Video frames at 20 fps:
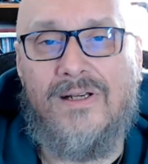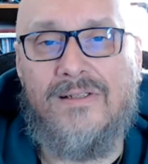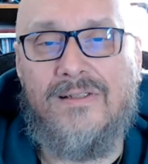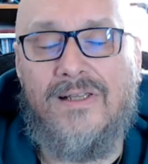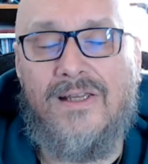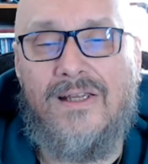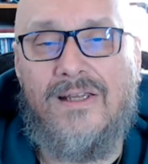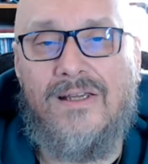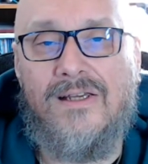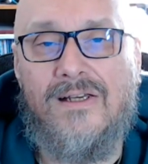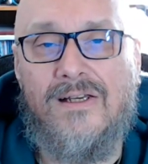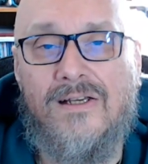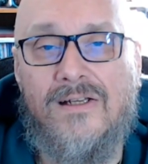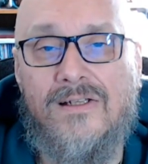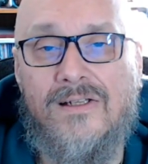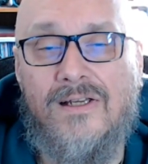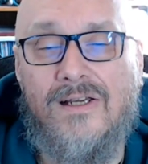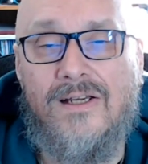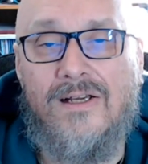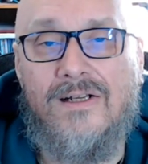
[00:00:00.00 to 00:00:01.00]
and they,
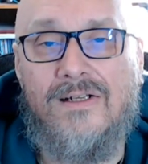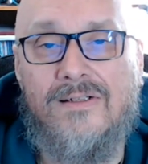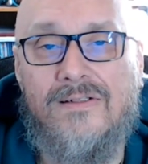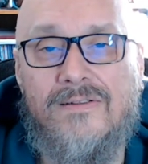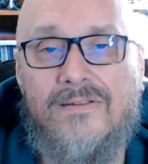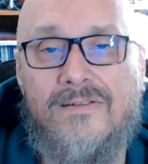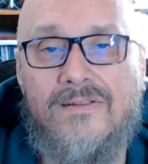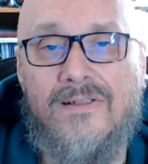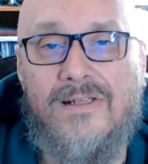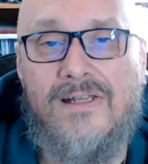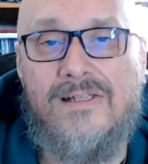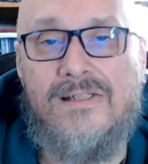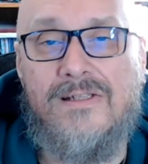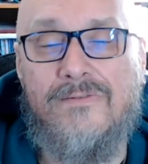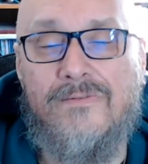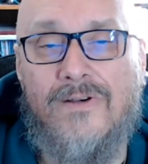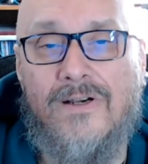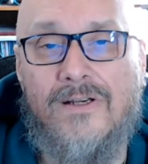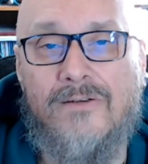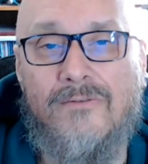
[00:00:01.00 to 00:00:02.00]
lazy
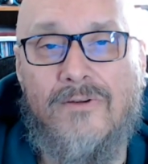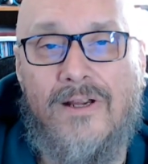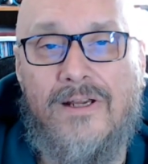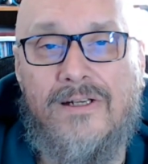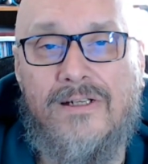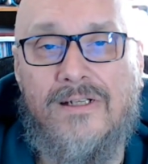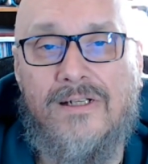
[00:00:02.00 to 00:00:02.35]
fucking writing.